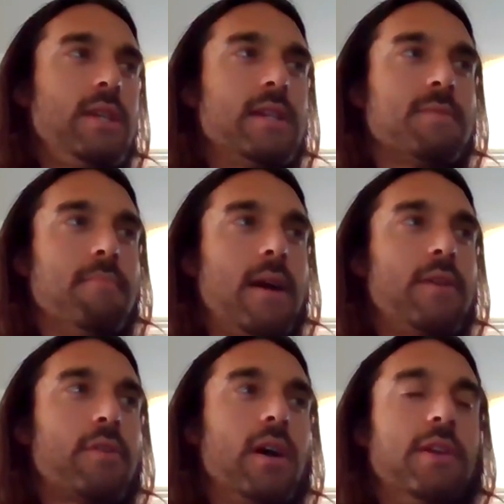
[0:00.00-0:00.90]
is
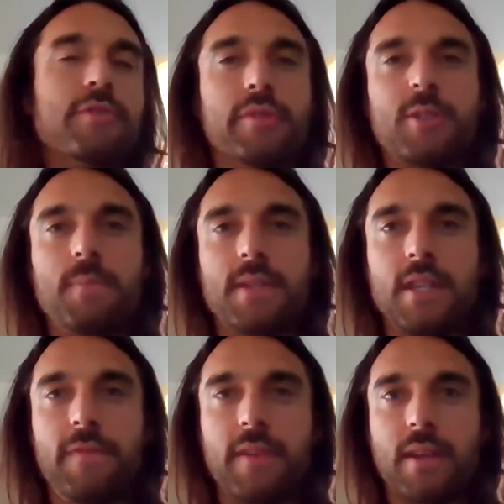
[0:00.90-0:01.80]
mitochondrial
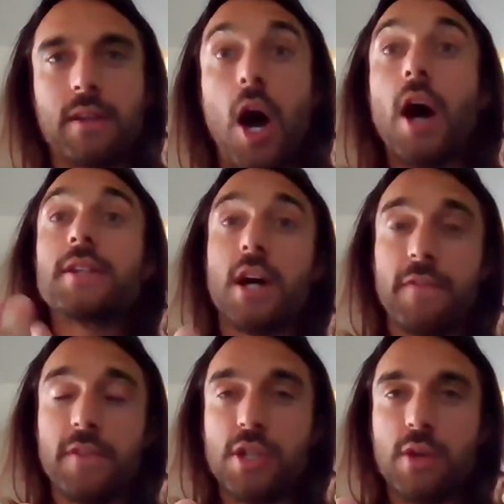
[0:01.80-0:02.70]
specific
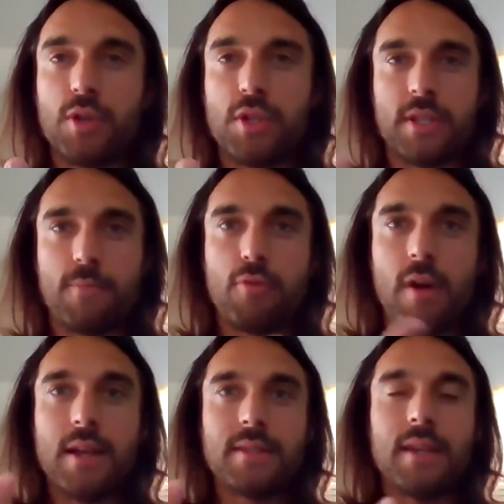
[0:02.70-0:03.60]
autophagy, which is a
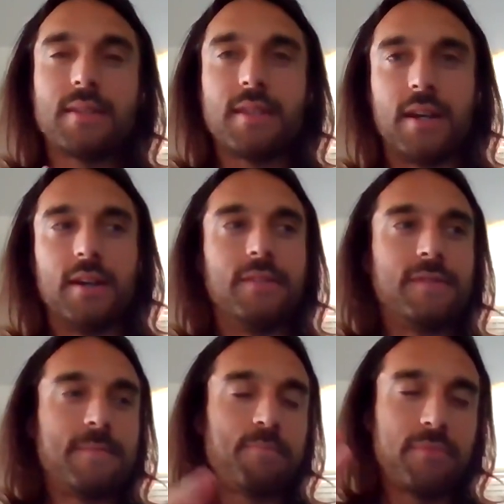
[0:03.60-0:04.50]
process
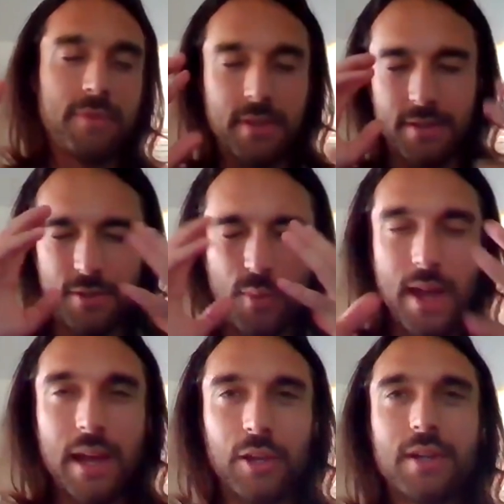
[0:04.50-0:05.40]
of, the, the way
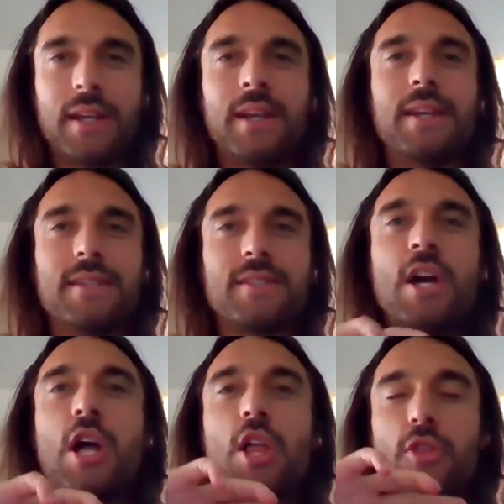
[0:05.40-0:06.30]
I look at it is
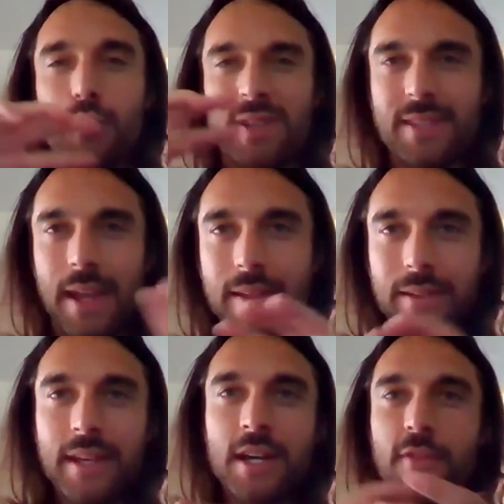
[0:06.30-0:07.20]
the
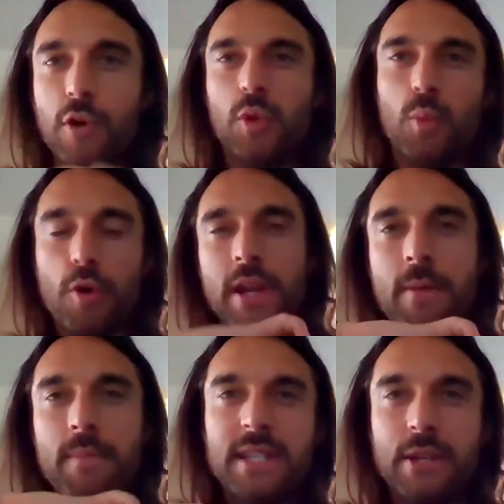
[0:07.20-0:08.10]
recycling of old worn
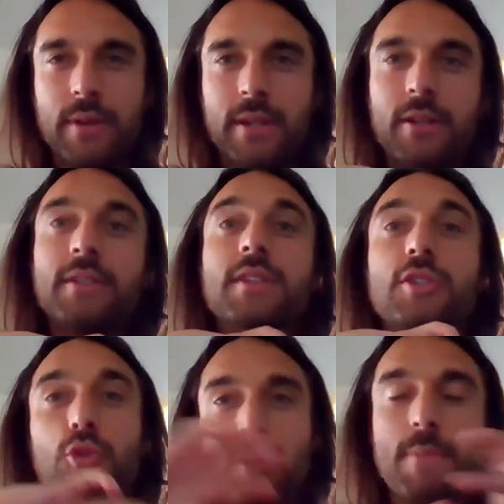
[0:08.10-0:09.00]
out material
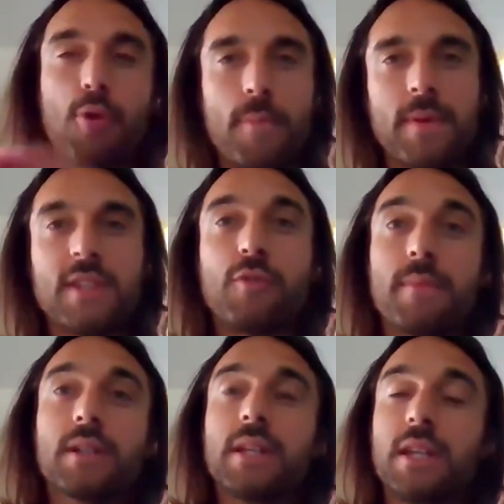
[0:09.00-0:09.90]
to repurpose for
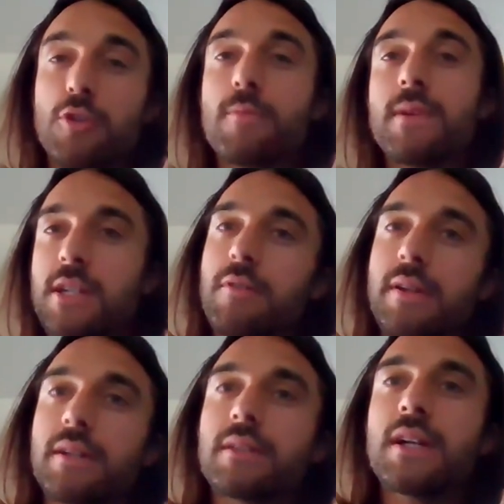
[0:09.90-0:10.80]
building new
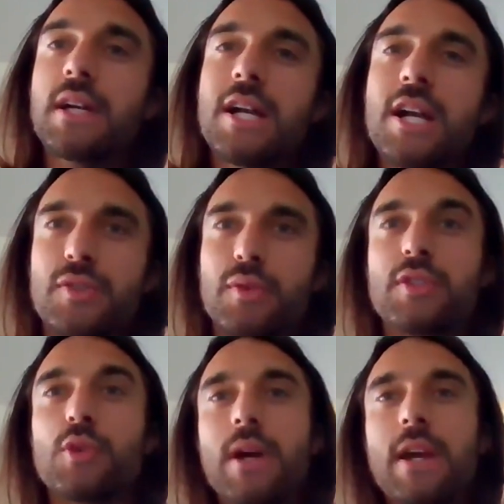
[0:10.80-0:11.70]
material. So
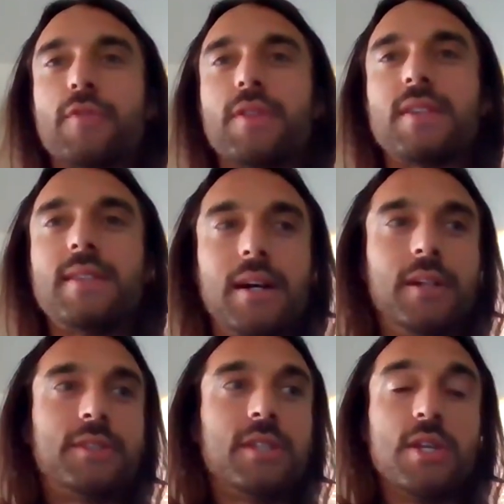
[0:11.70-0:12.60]
it's a way for the
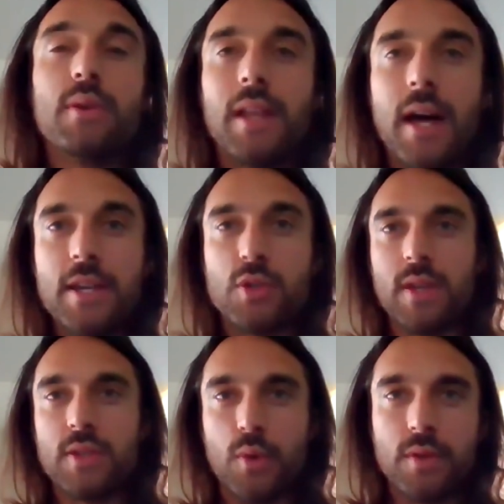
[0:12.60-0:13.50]
cell to utilize
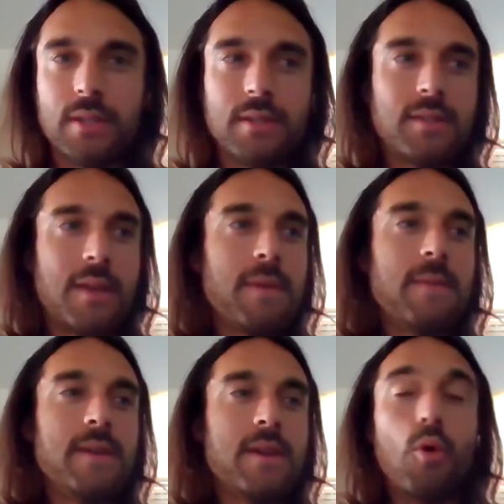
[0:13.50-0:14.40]
resources that may
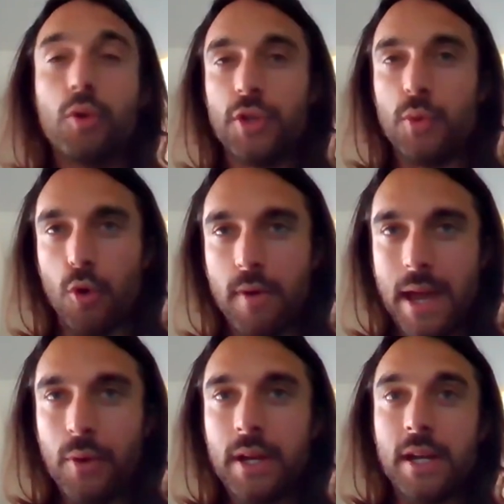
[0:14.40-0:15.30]
be old and worn out and